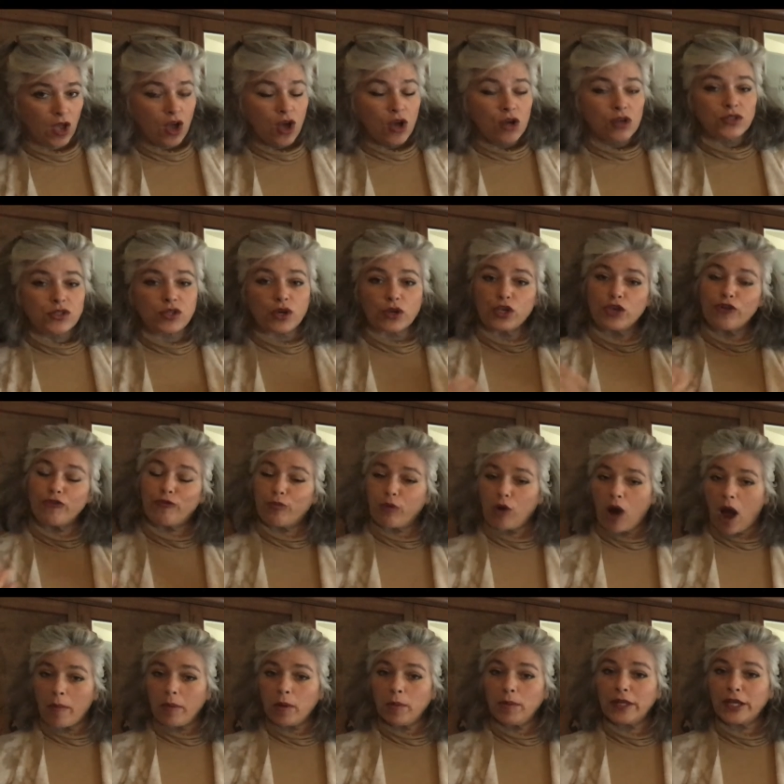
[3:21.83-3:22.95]
So you've
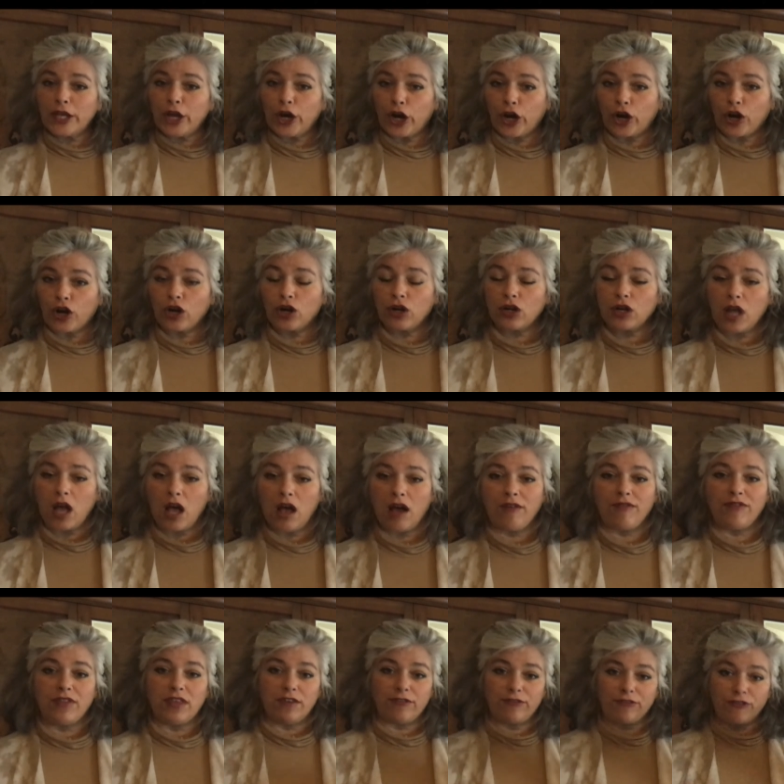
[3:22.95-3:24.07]
probably heard of
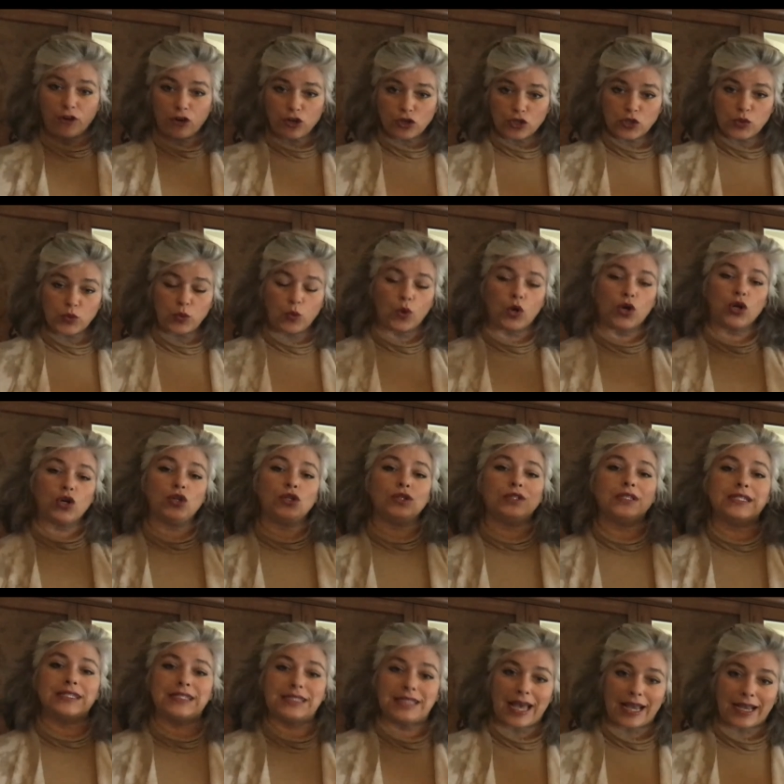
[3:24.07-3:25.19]
the first world,
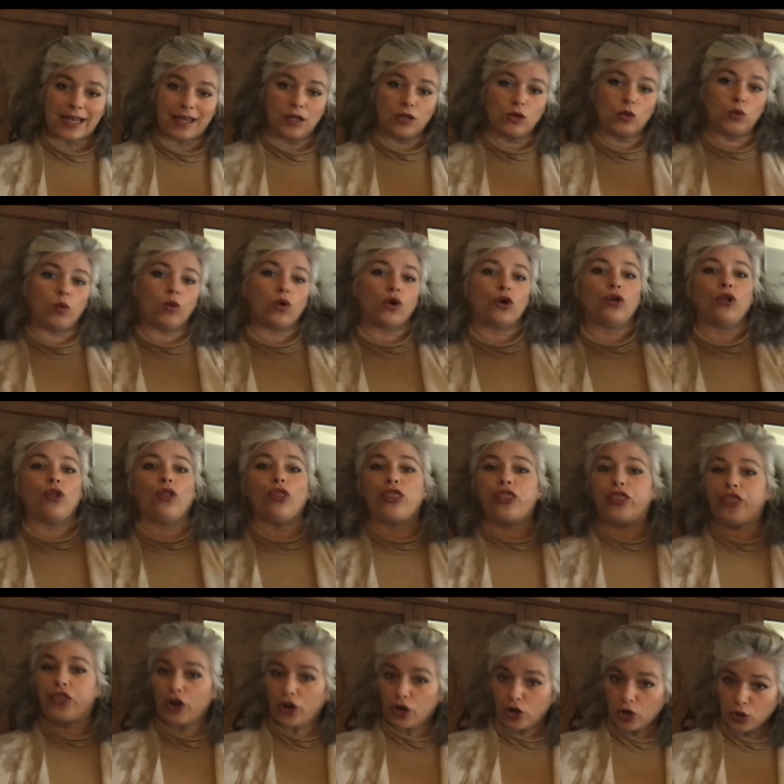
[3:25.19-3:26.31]
second world,
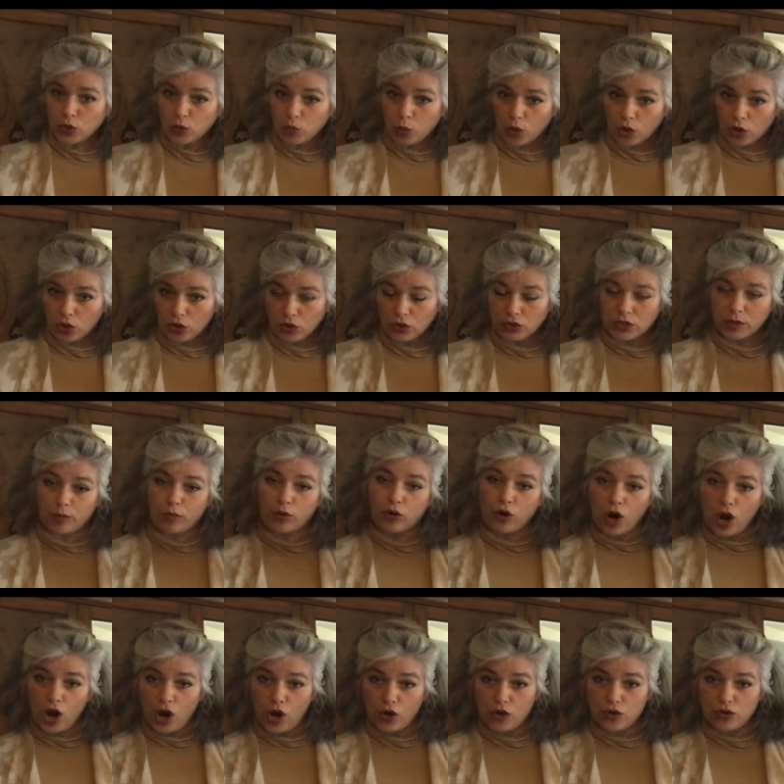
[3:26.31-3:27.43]
third world
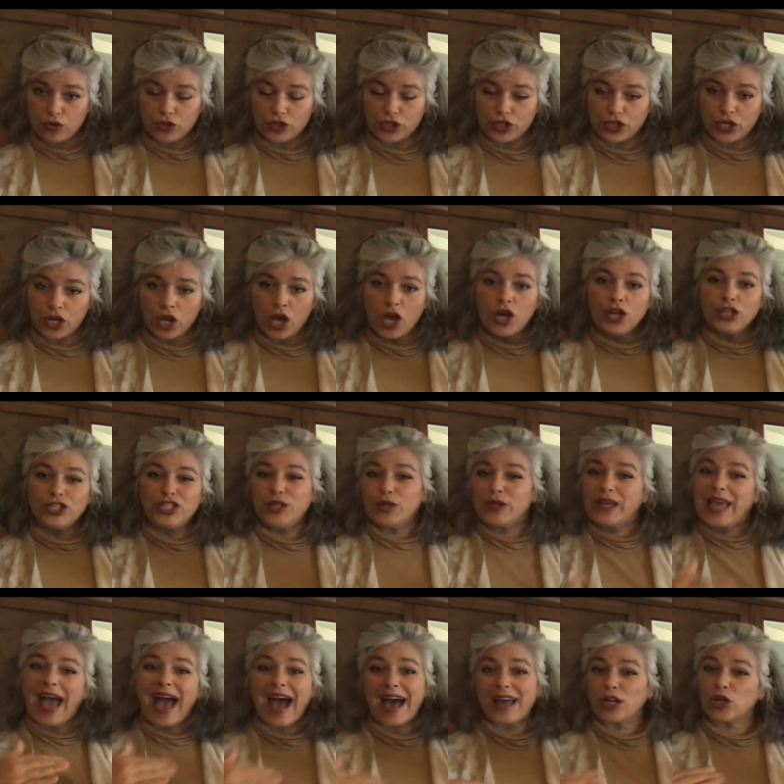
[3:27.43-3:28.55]
approach to
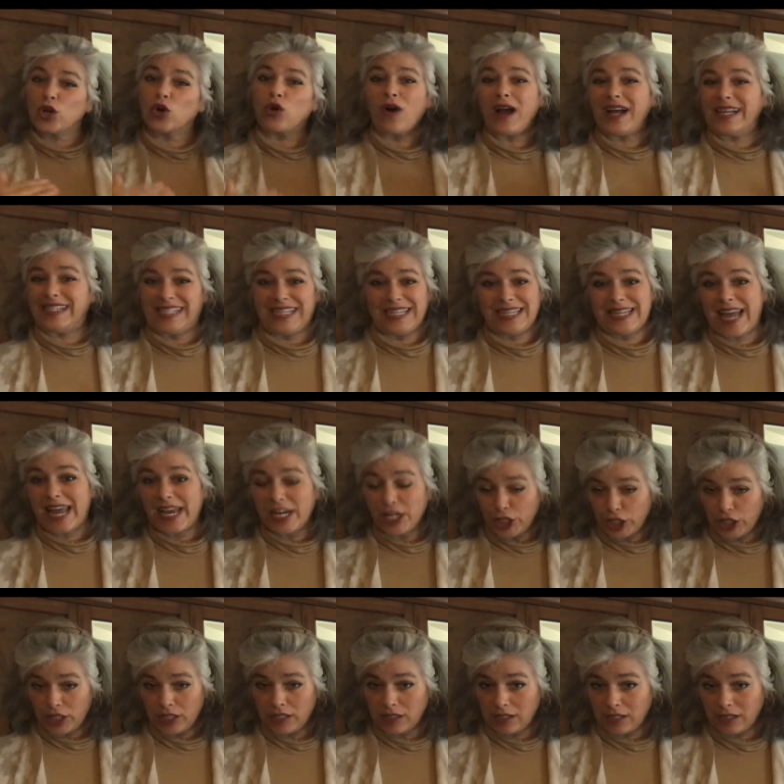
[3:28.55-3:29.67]
categorizing
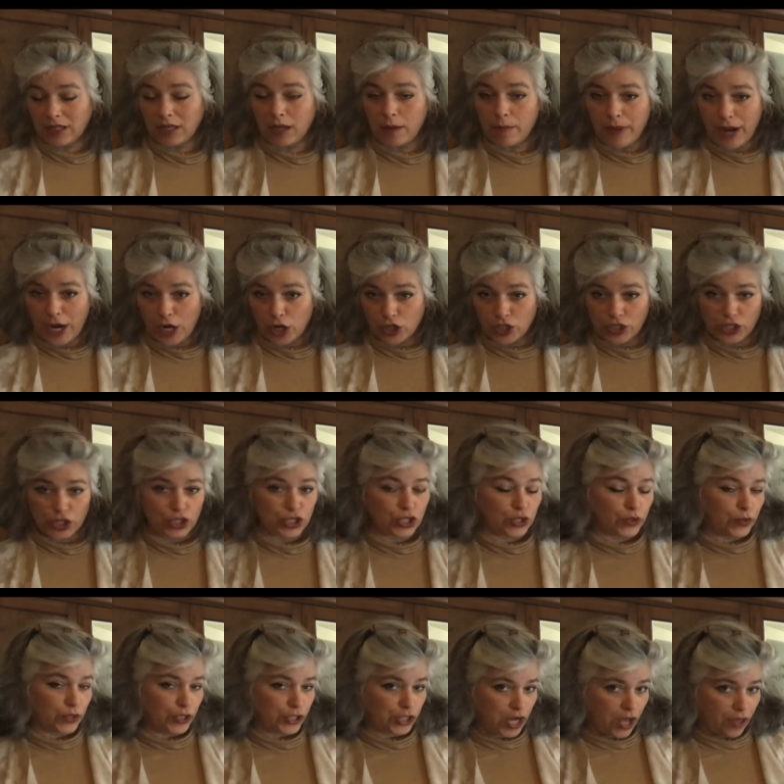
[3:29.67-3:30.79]
nations in comparison to
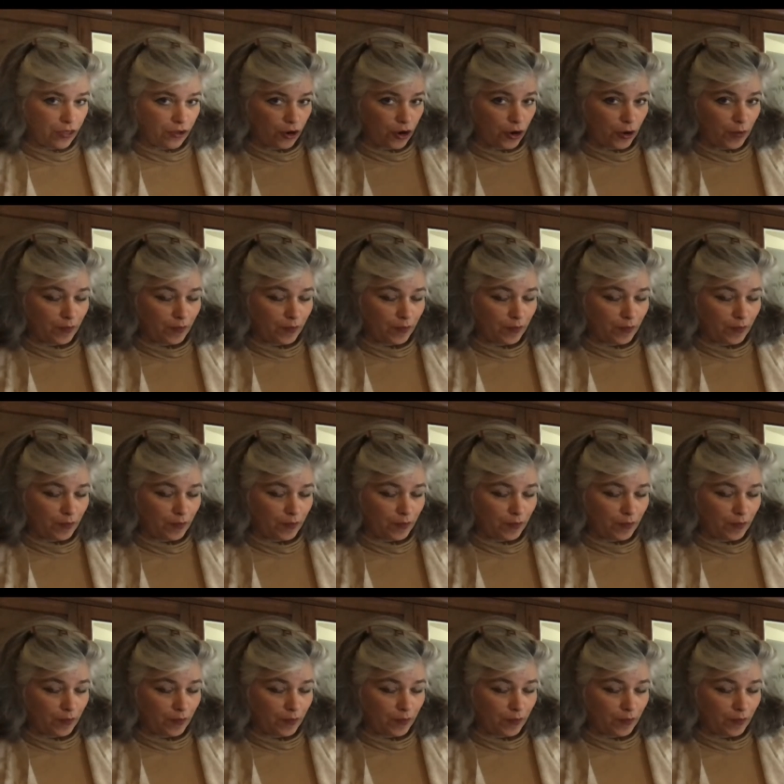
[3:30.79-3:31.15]
each other.